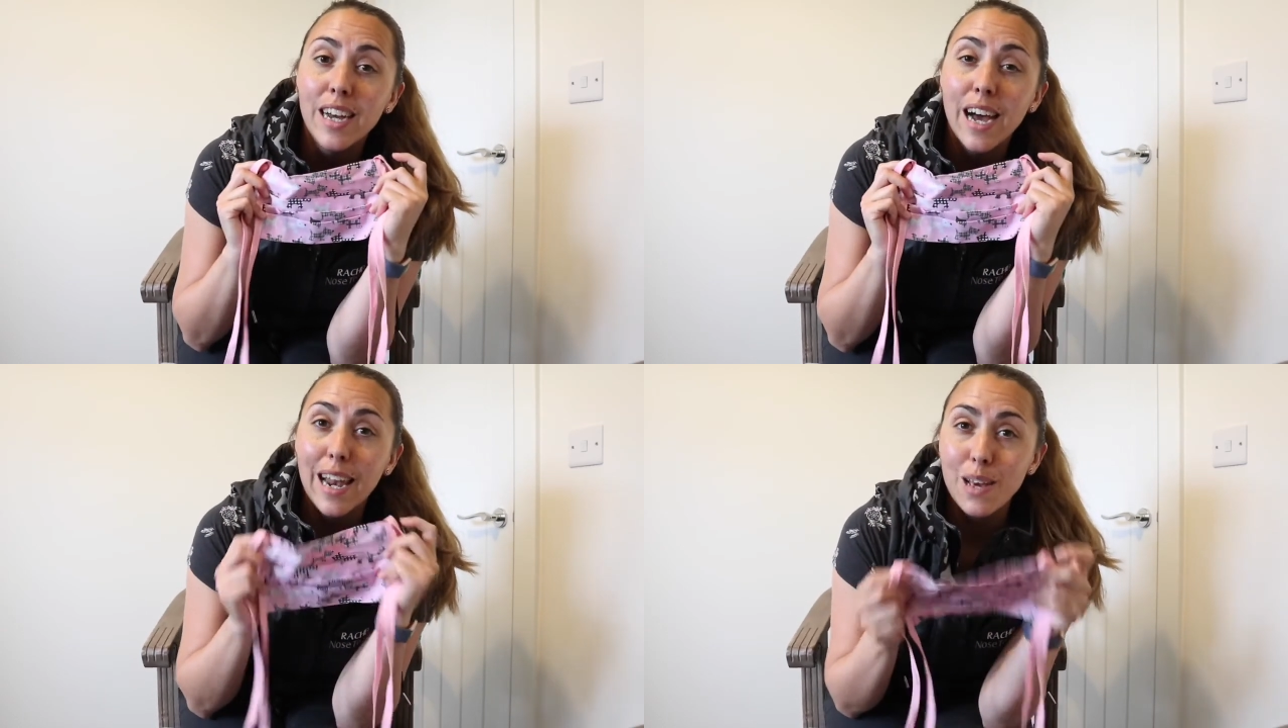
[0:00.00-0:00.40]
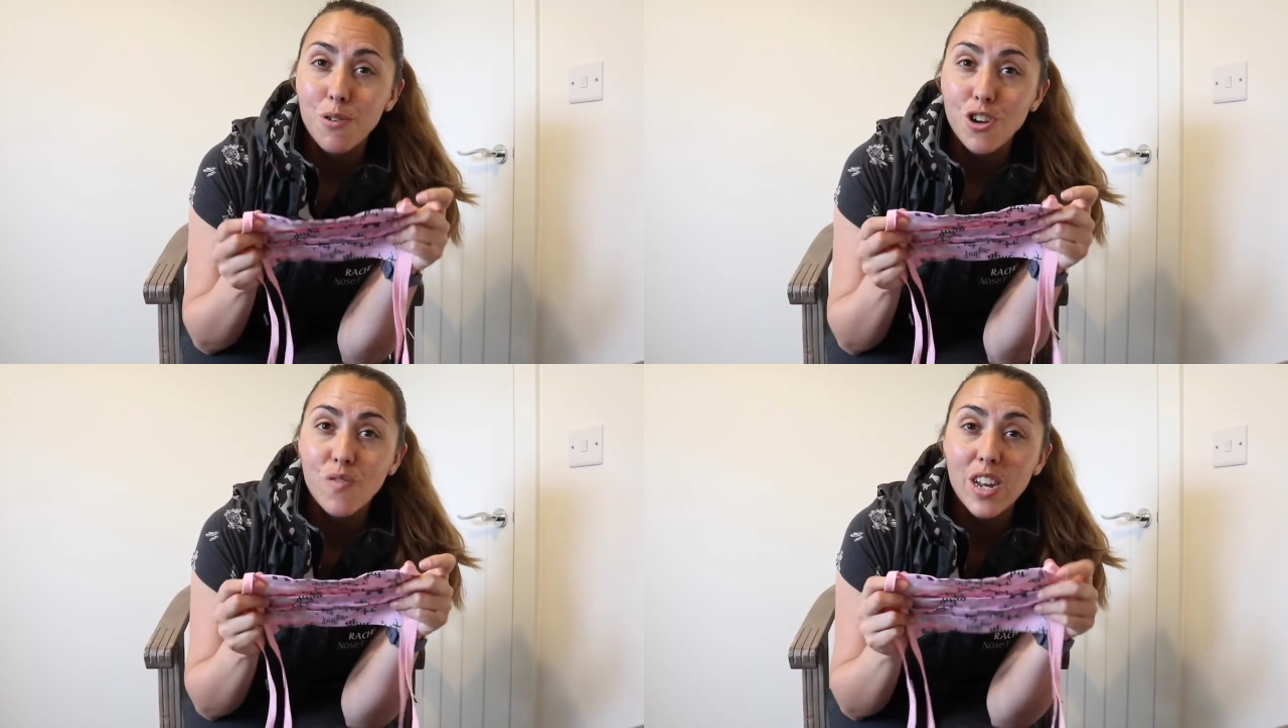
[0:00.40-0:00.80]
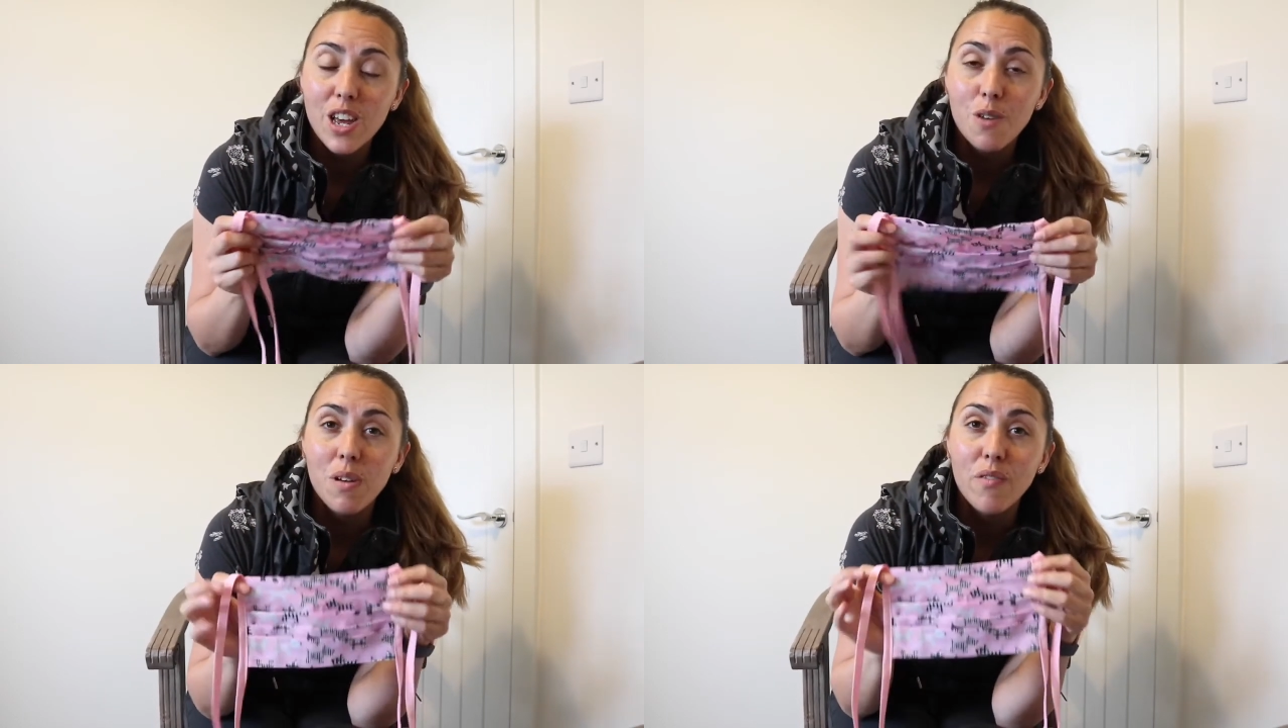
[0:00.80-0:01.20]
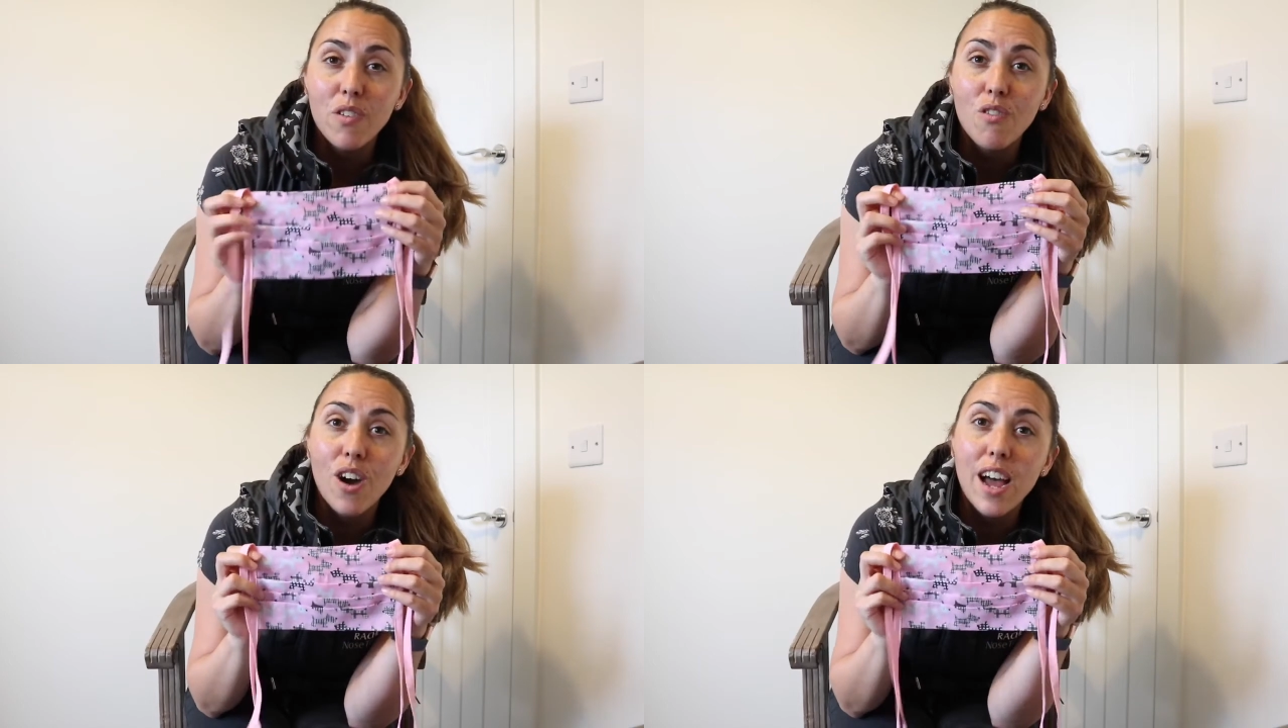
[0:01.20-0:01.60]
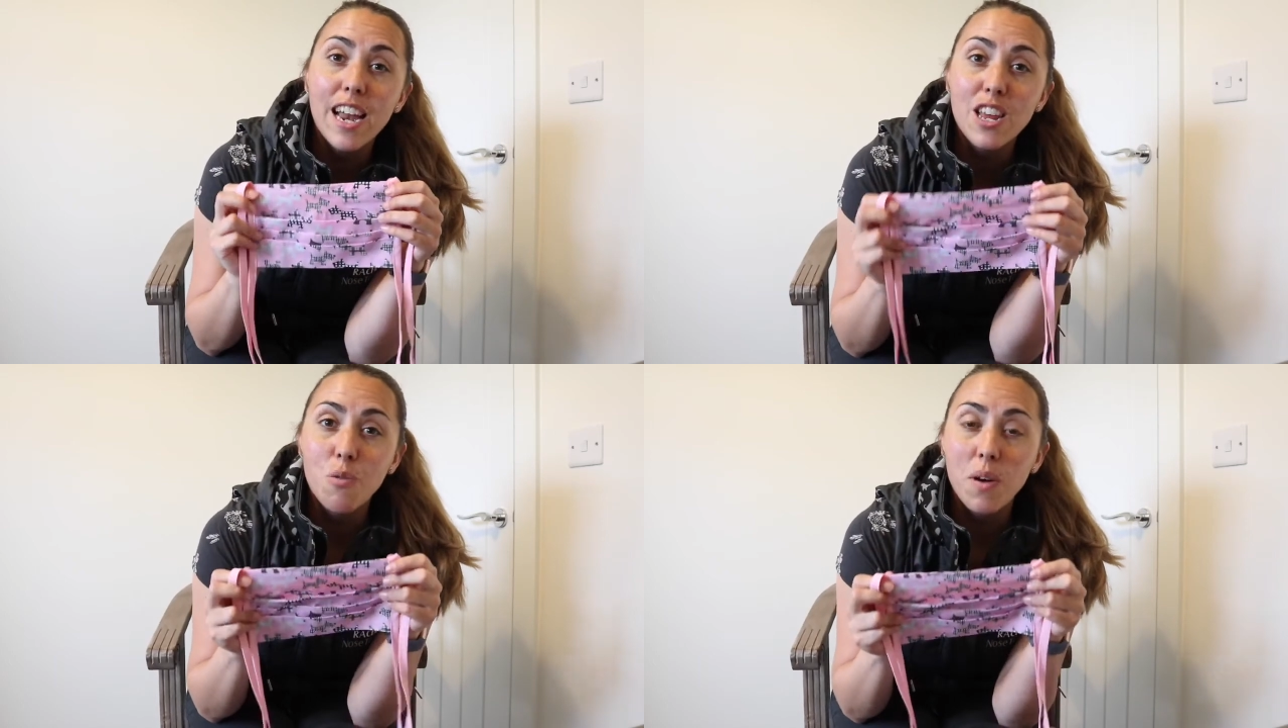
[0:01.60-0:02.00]
I'll let you watch the video, but if you've got
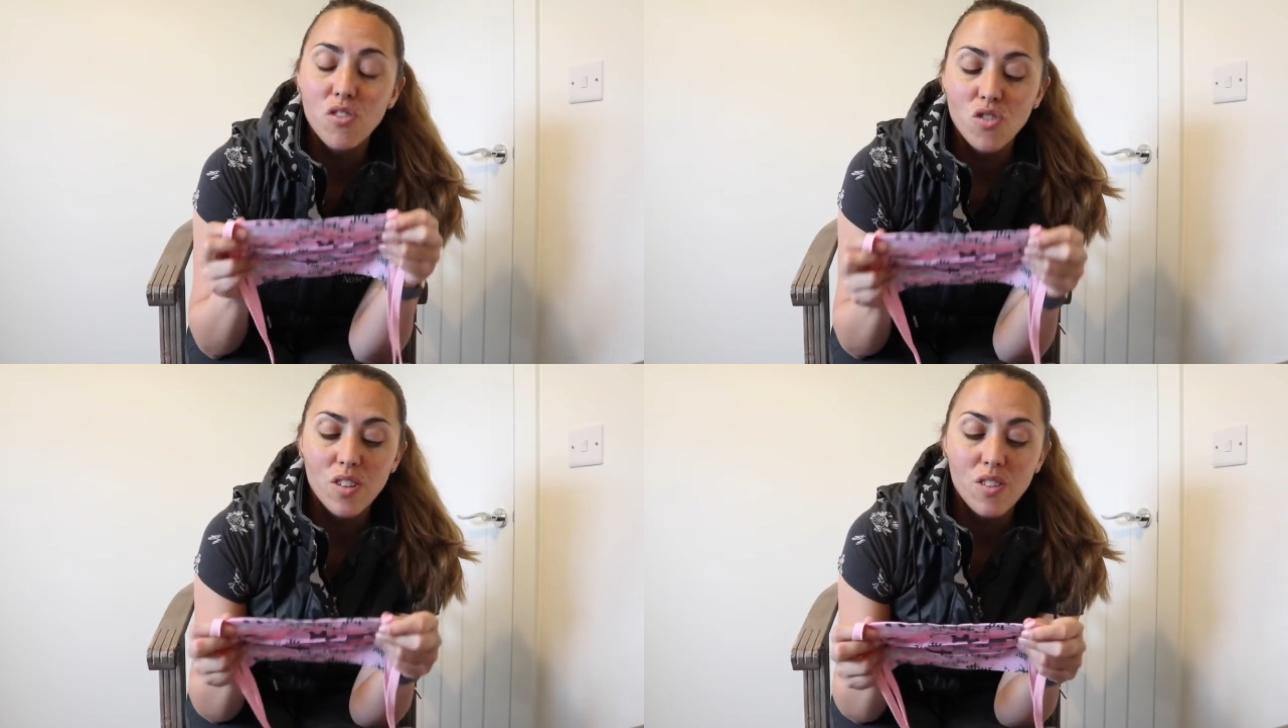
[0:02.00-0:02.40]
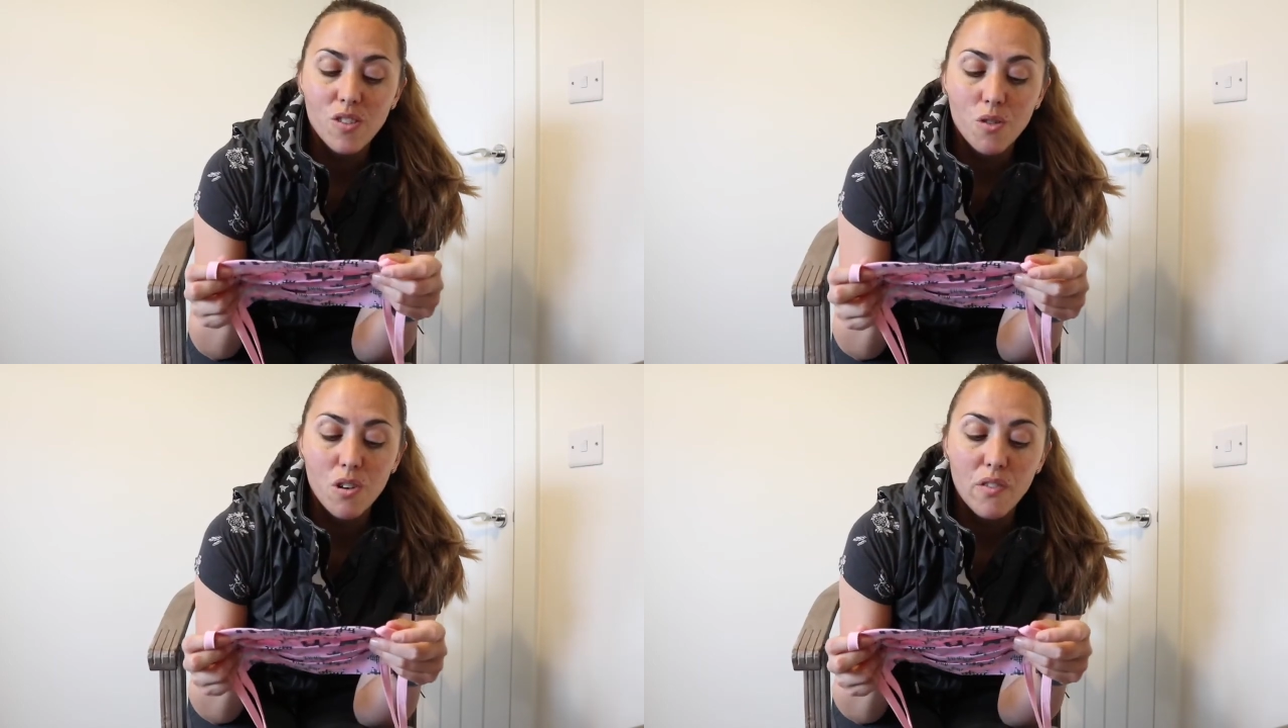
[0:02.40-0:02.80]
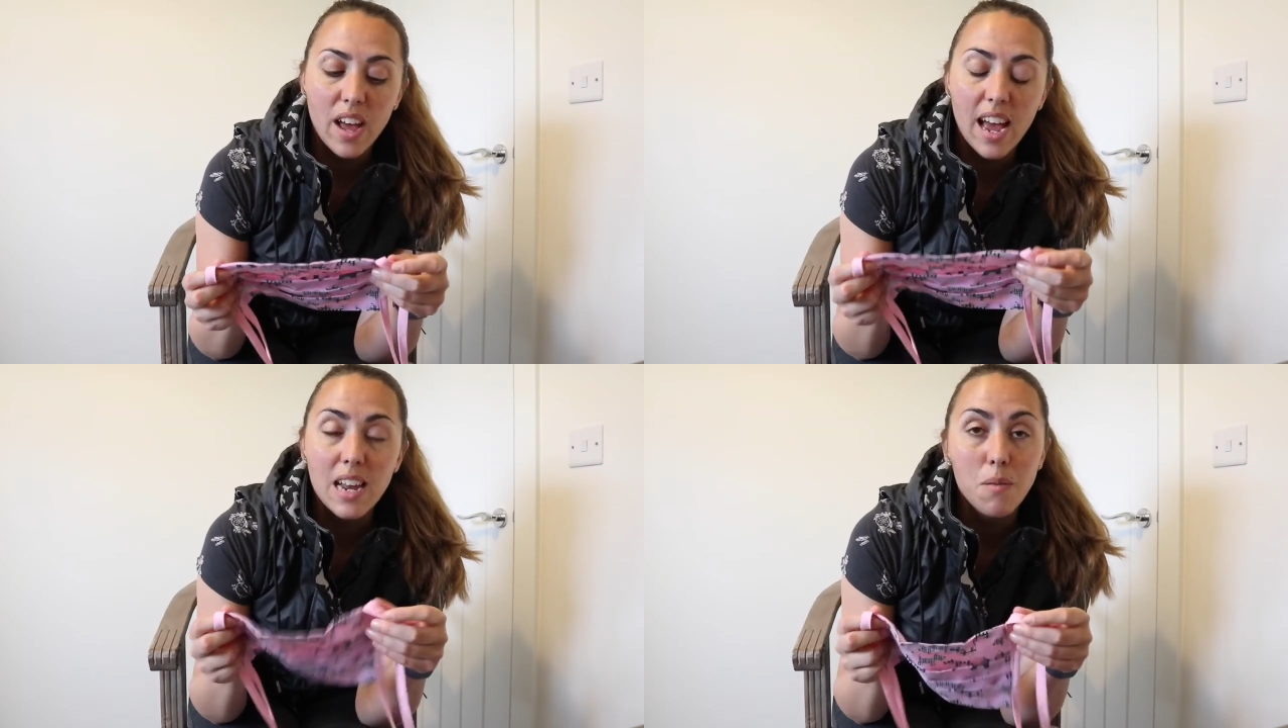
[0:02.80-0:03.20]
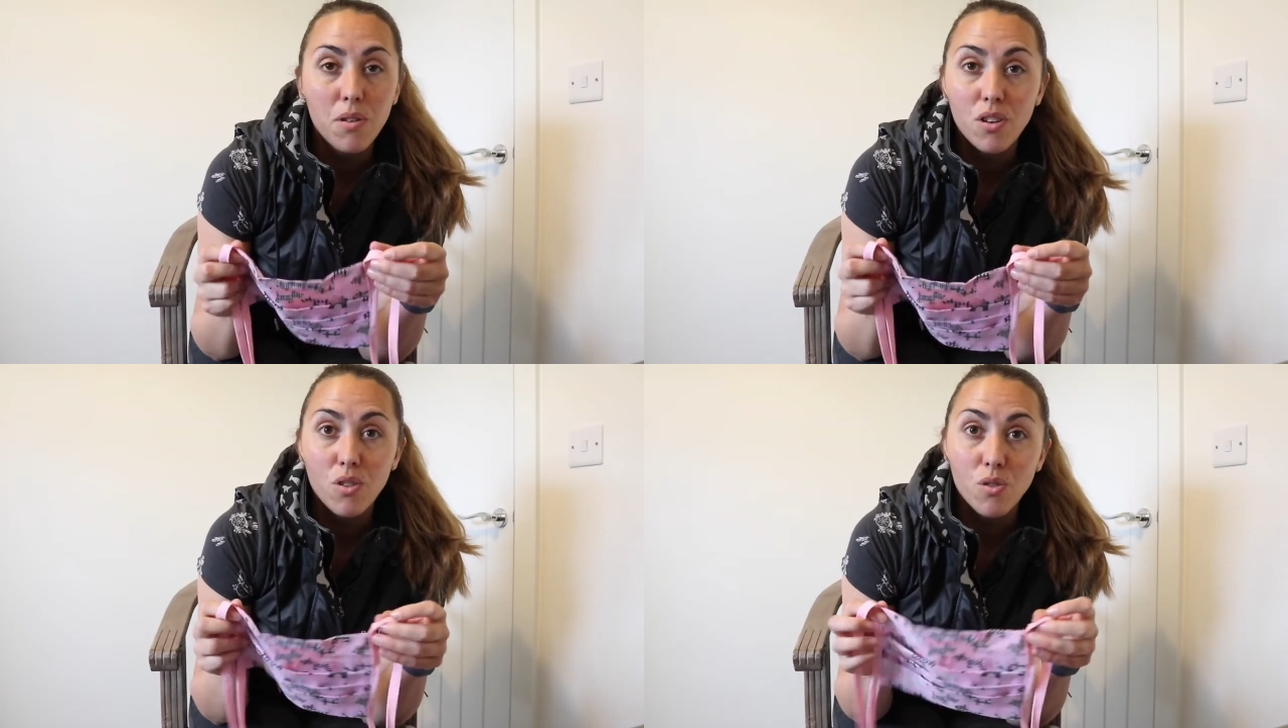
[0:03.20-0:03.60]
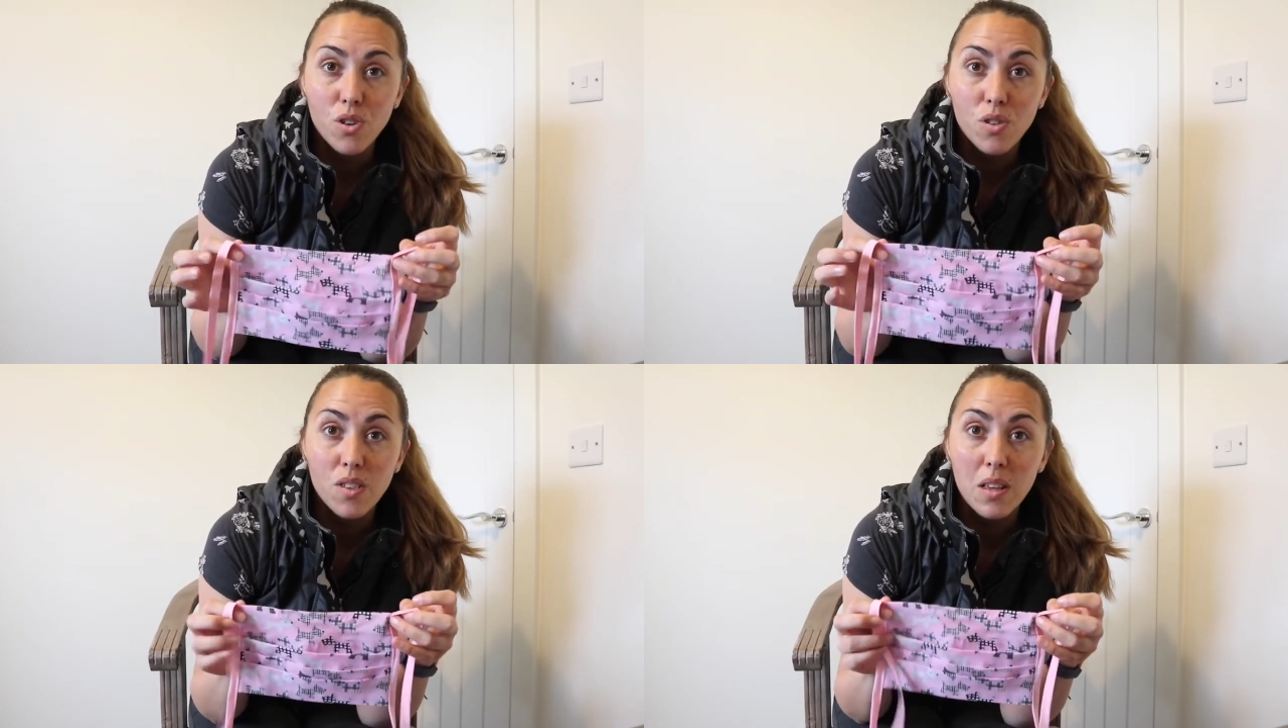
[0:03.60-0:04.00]
any questions or if at any point your
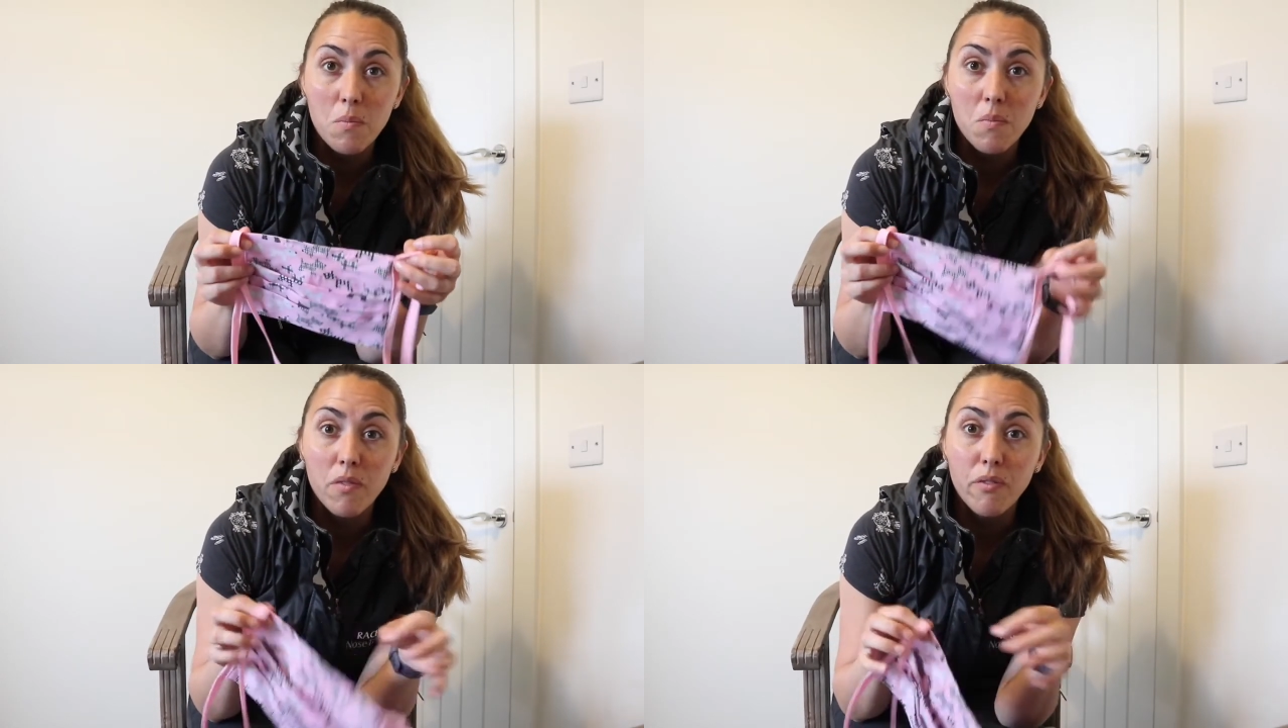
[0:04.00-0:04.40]
dog seem